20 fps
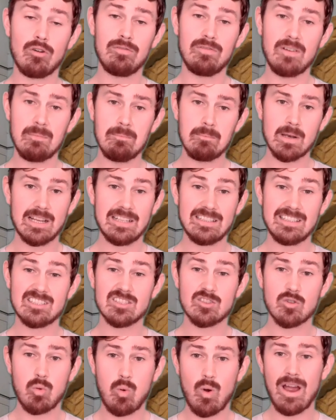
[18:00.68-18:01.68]
Northumberland,
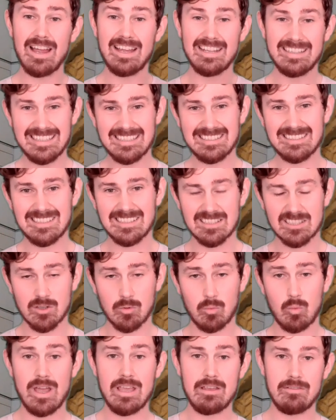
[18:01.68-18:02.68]
it's quite a distance
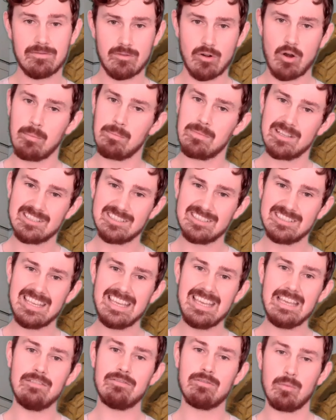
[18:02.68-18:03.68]
away from the
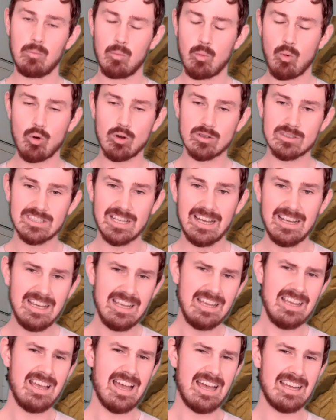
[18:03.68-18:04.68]
sea, from water.
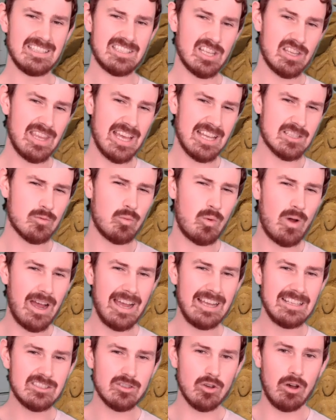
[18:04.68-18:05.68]
And so that's
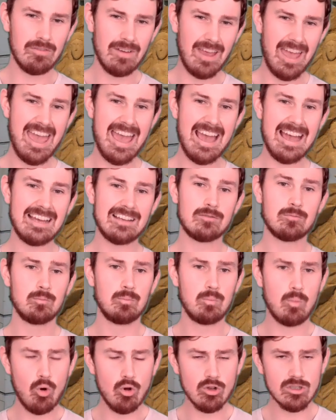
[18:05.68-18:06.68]
why I sort of err
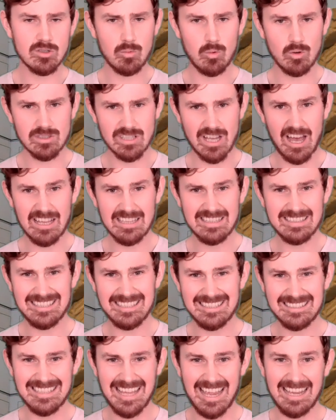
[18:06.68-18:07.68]
more towards a
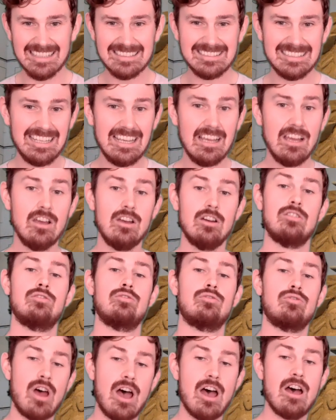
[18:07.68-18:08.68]
hunting deity
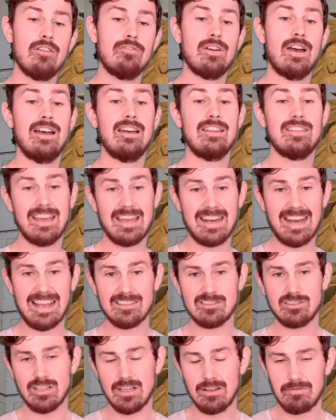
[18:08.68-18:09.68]
rather than
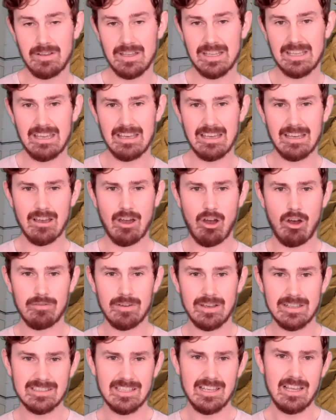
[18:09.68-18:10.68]
actually thinking
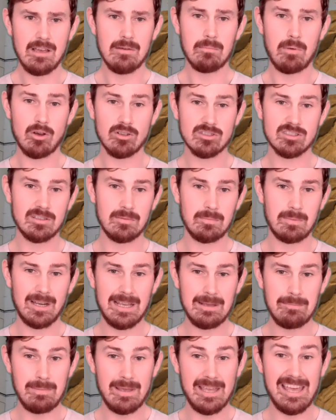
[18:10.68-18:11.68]
of it
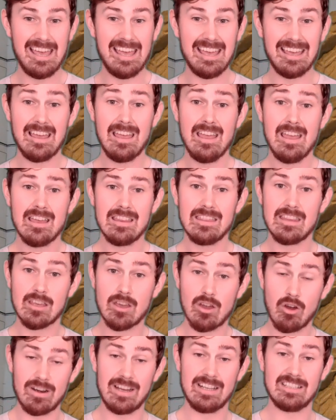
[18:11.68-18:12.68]
possibly being the
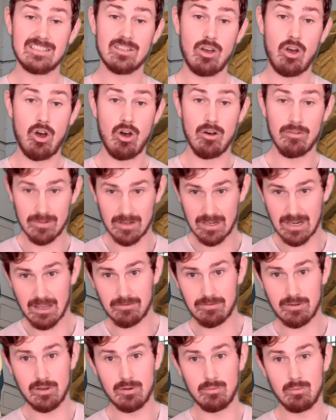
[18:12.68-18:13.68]
goddess of
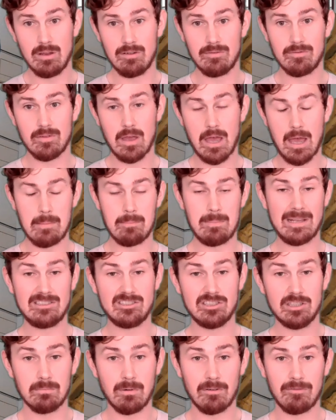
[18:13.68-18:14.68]
love, who we've uh,
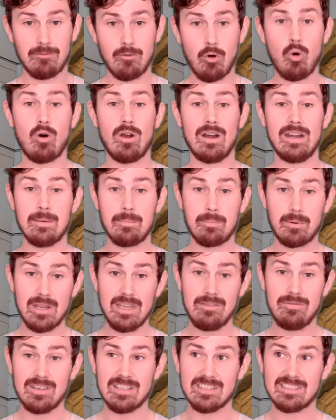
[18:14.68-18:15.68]
mentioned before in a
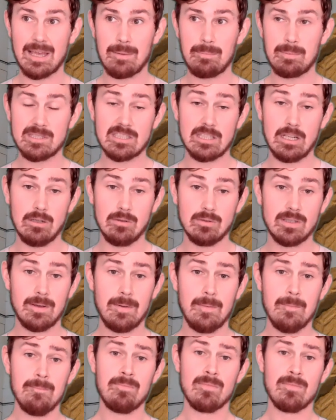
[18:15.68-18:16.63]
previous episode.